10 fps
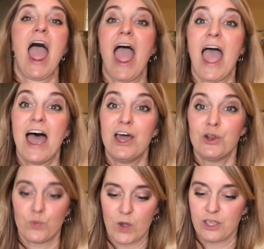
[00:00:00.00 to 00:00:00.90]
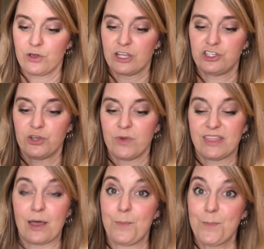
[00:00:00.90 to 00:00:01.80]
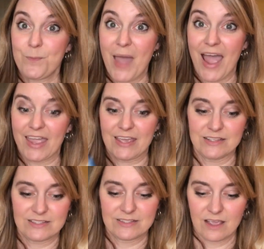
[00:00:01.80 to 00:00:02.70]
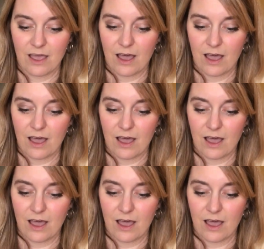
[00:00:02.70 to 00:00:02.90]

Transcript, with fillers: And what you can do with the packets